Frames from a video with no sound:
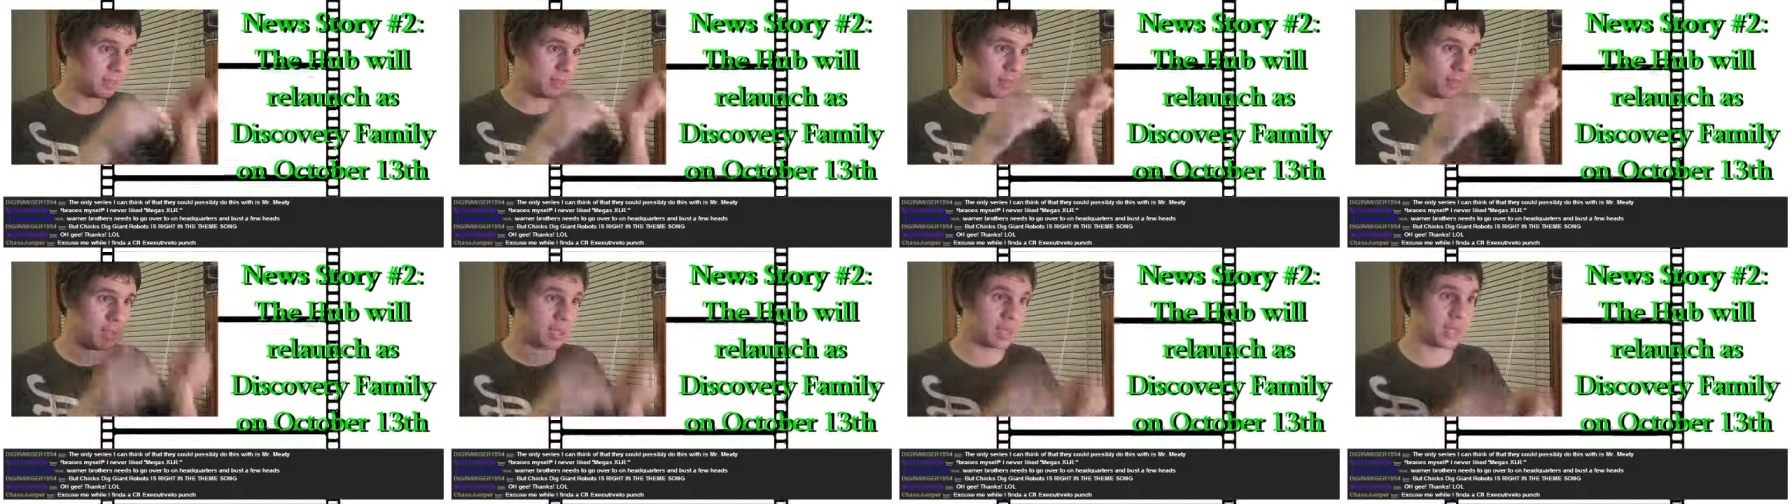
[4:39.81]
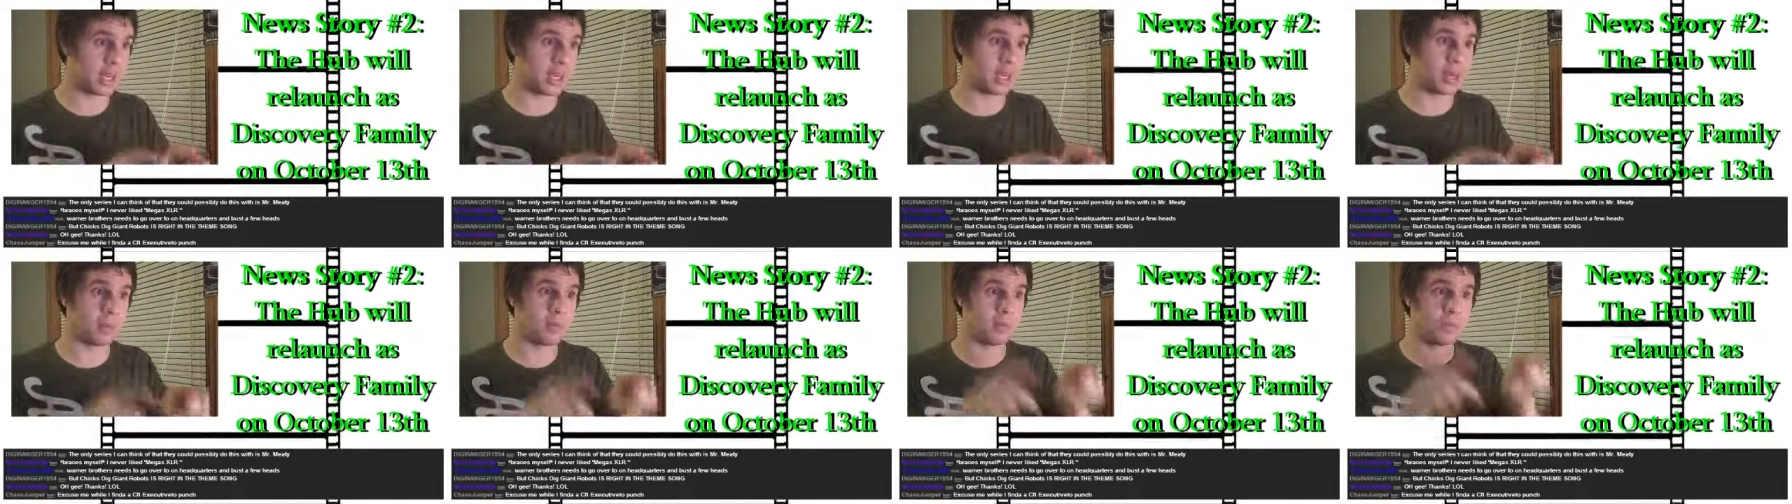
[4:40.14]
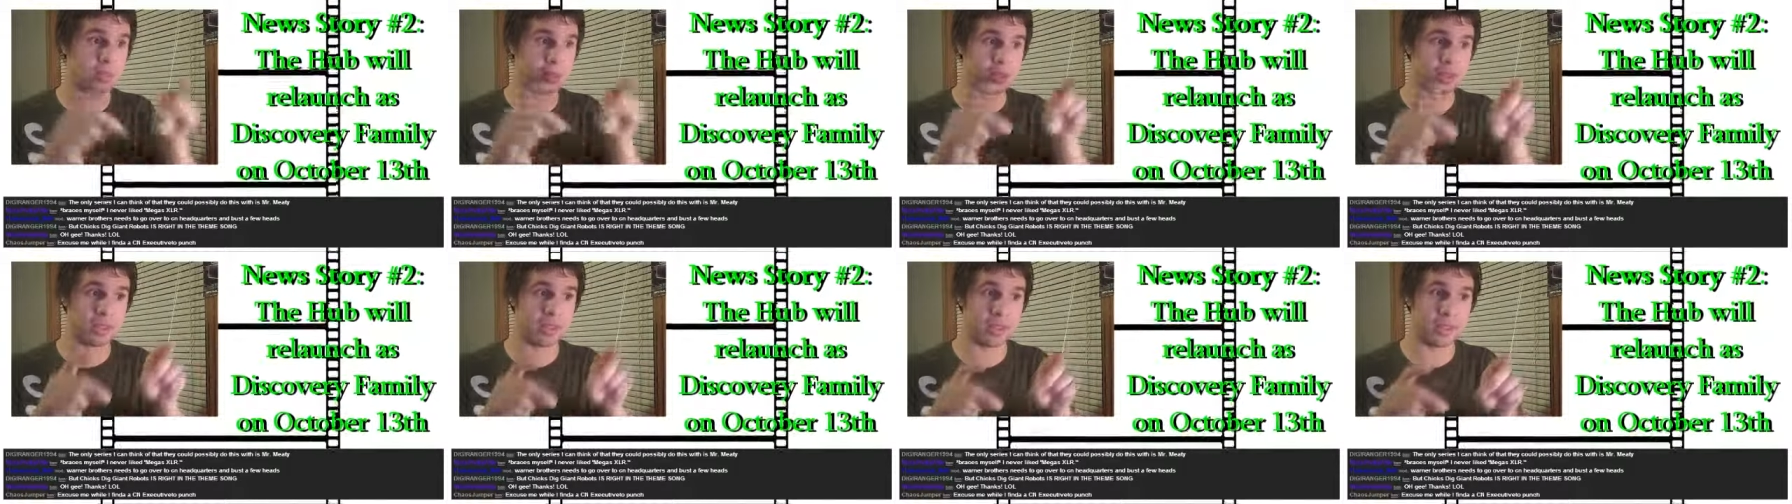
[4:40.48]

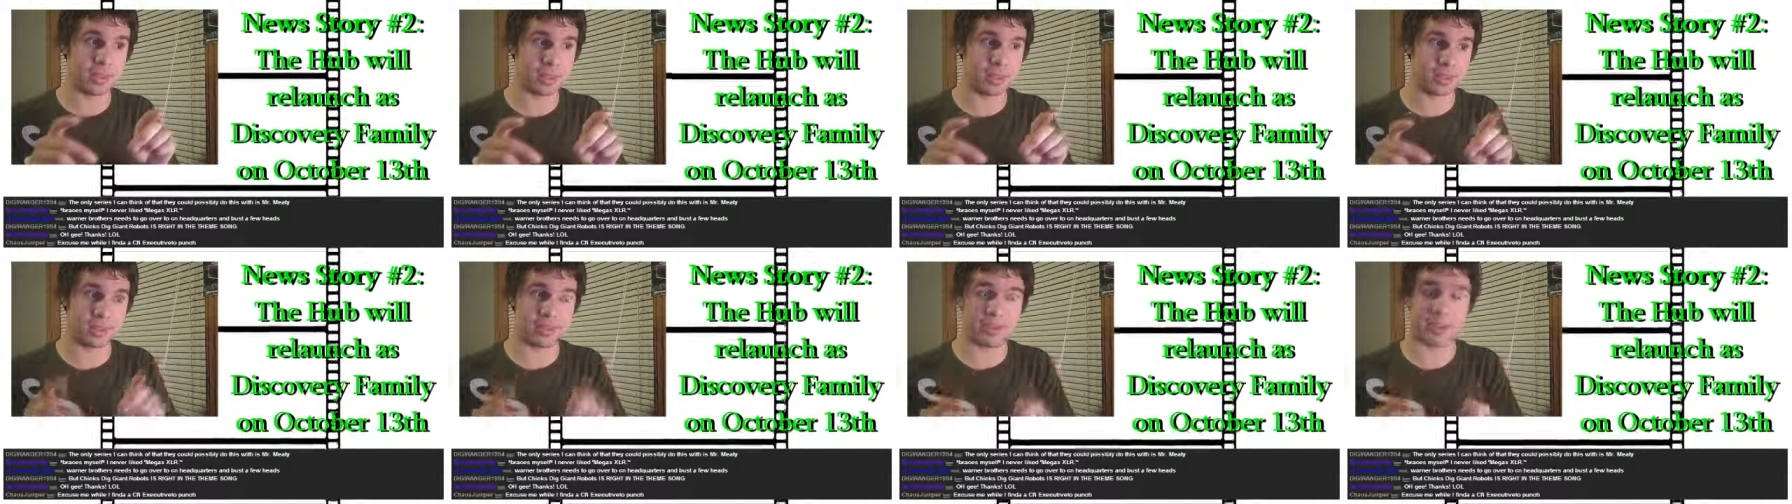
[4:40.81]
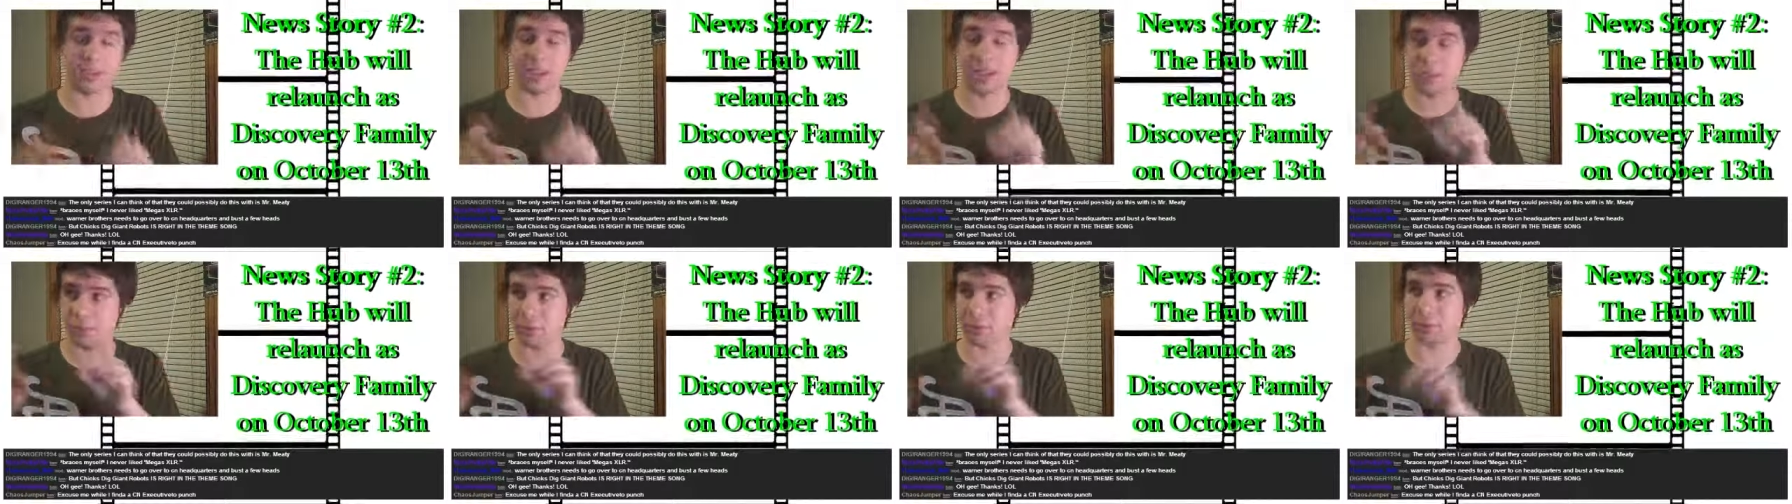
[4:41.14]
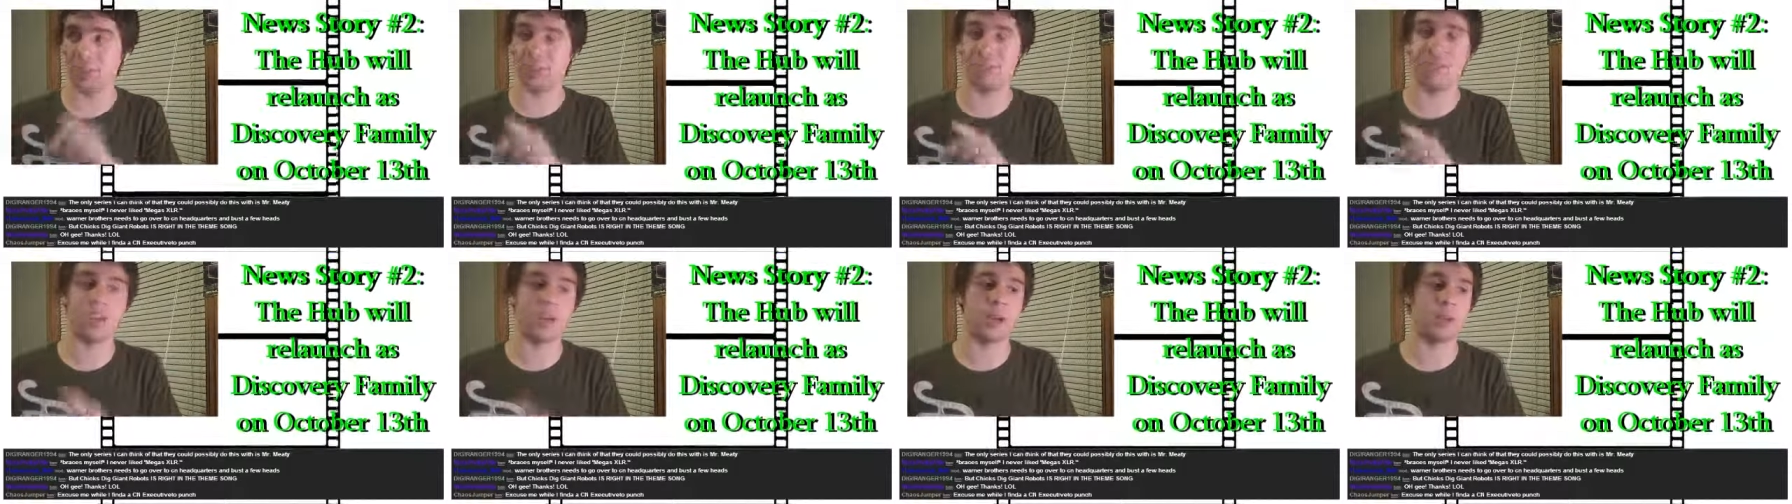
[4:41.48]
becomes
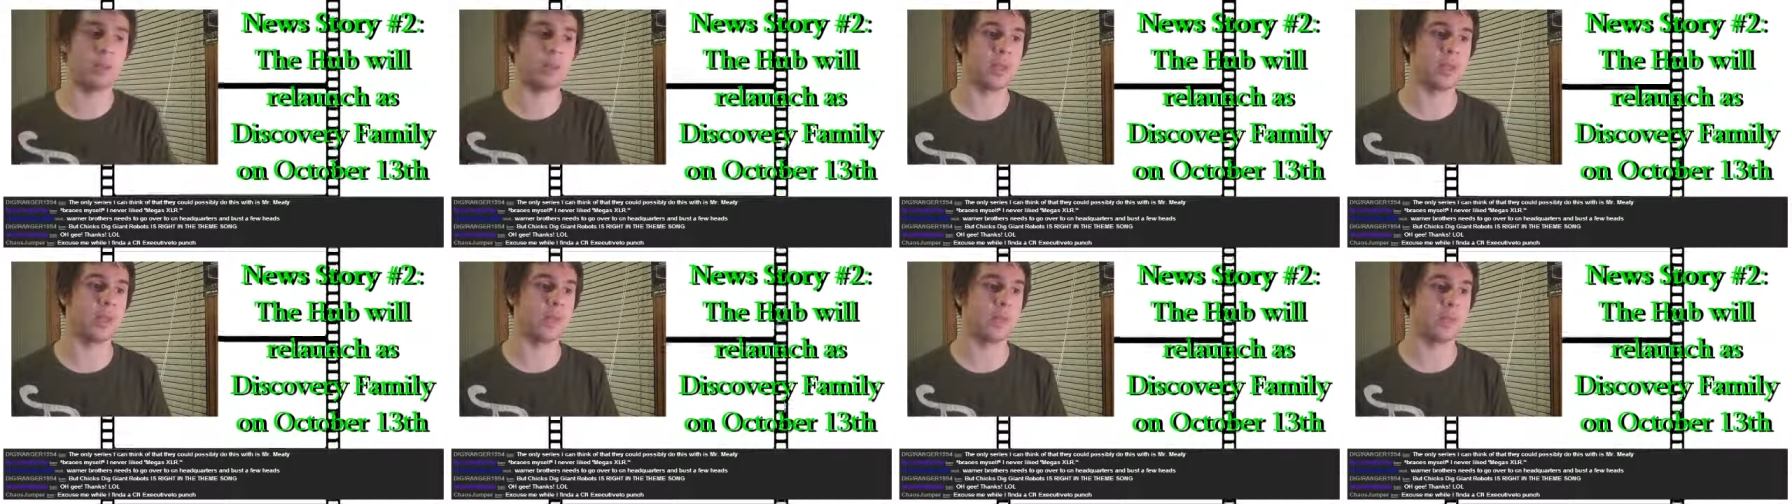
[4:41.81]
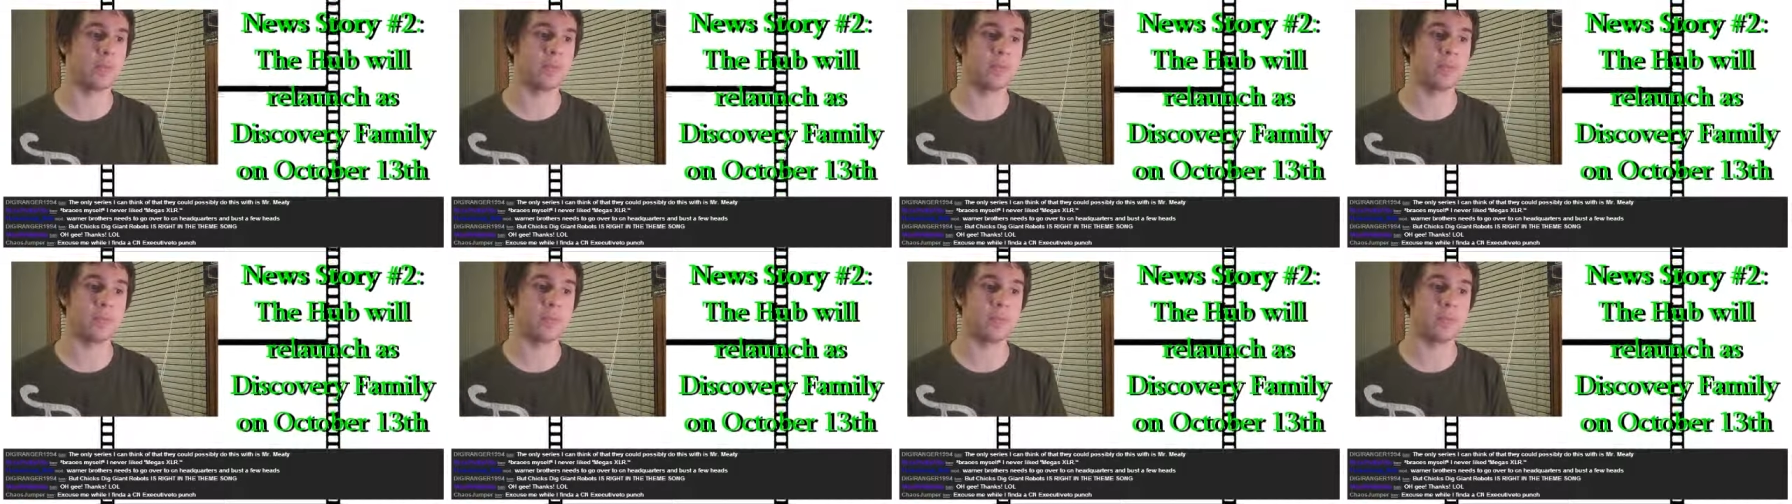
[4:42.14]
Discovery Family